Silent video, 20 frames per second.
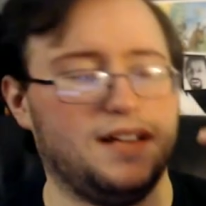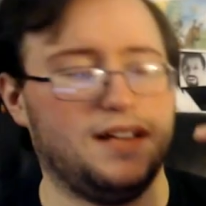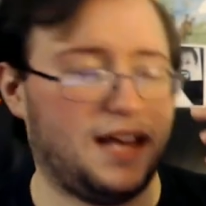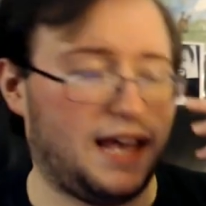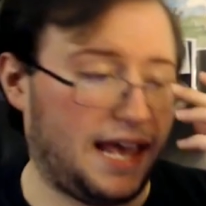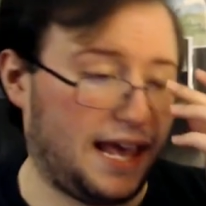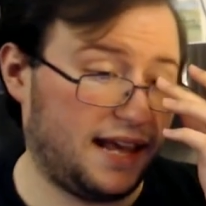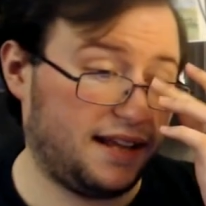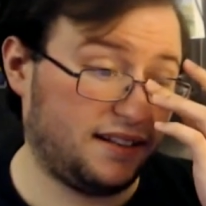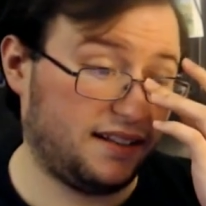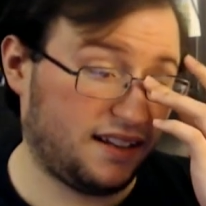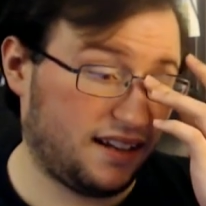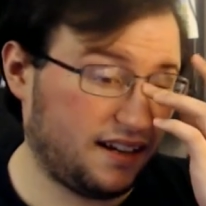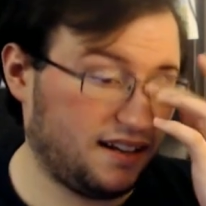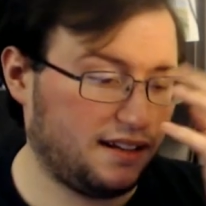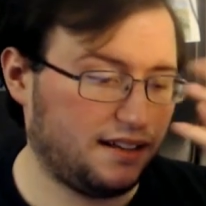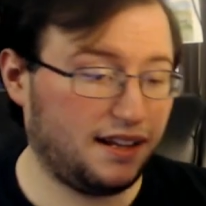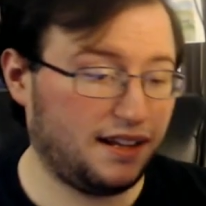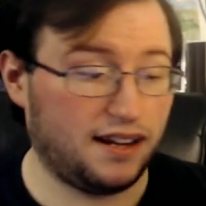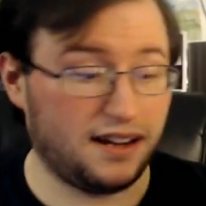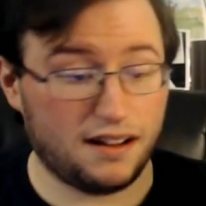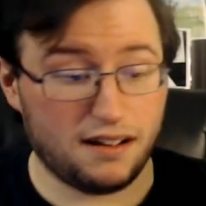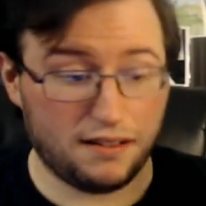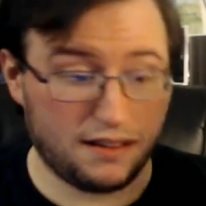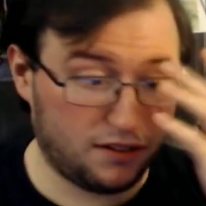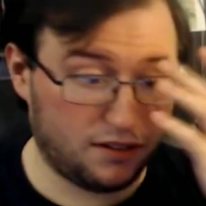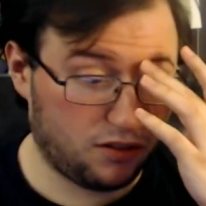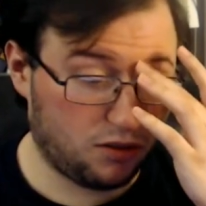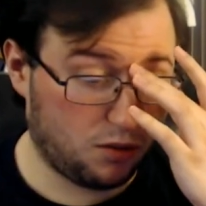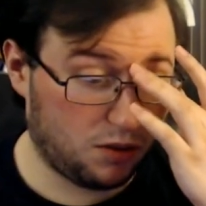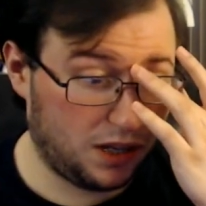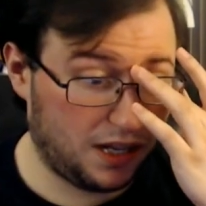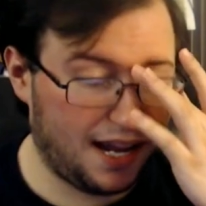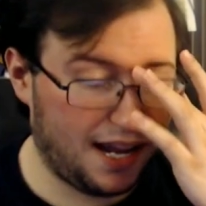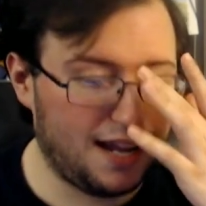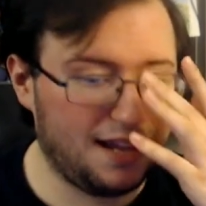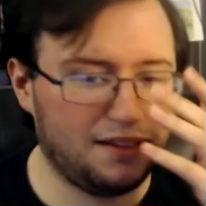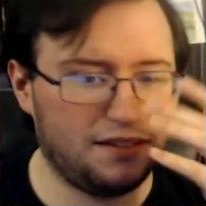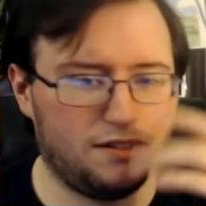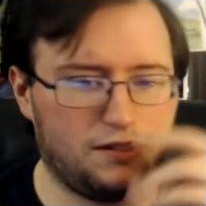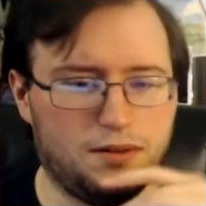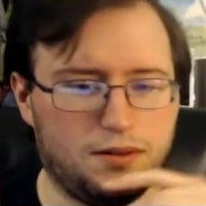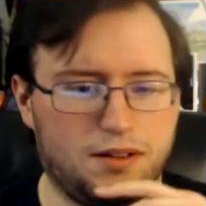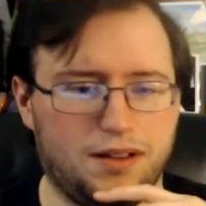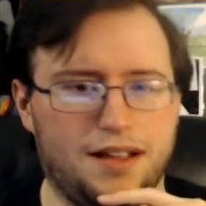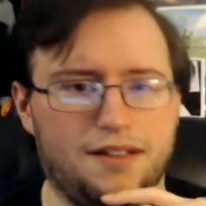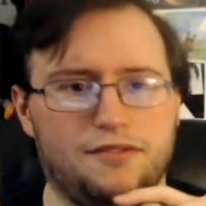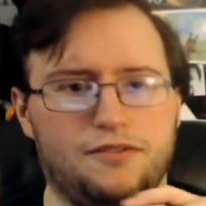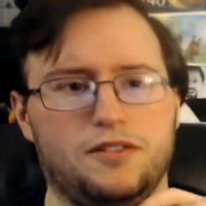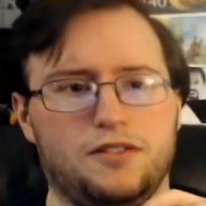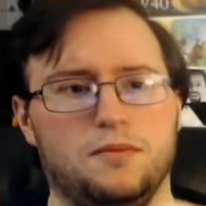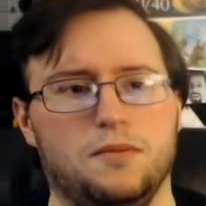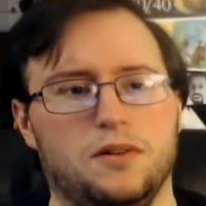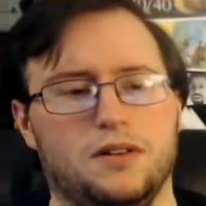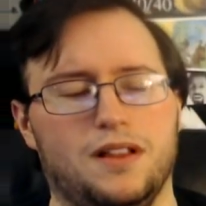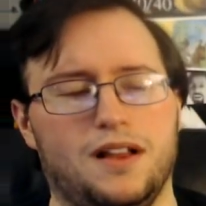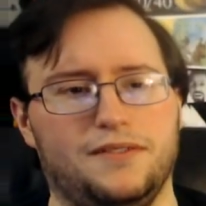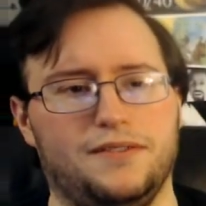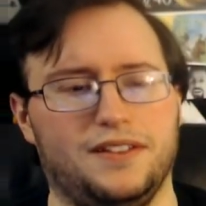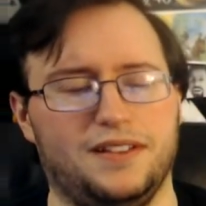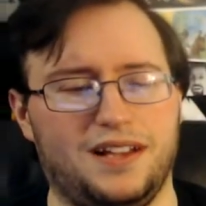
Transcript: There you go. That's 28. So, we only have a few more left.